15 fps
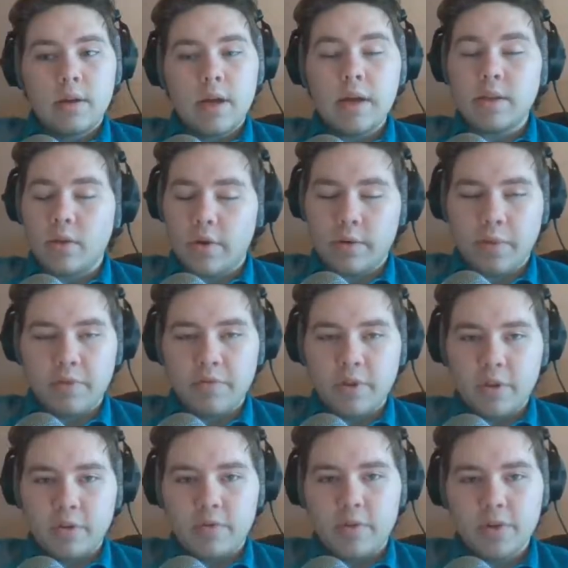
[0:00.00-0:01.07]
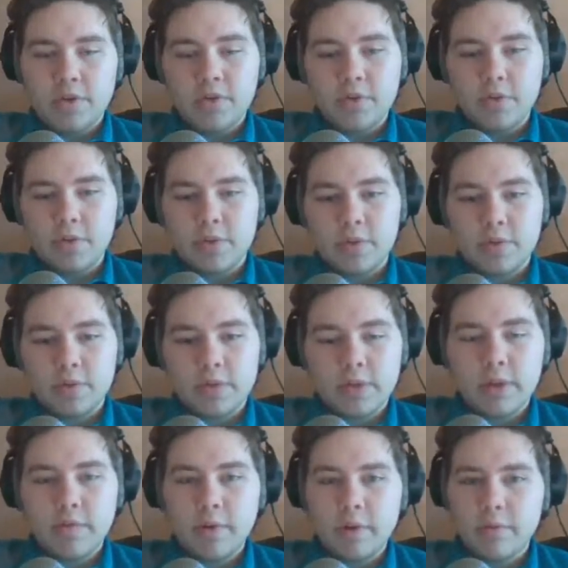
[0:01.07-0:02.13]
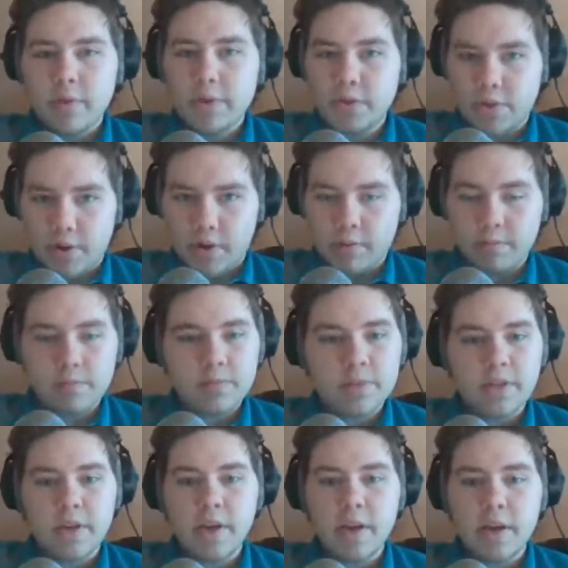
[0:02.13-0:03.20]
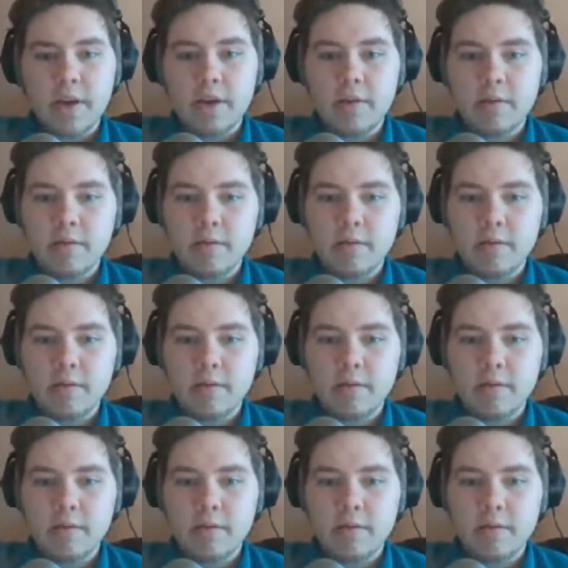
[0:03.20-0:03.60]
Aloha, my fellow adventurers. Sevenadventure here. And today,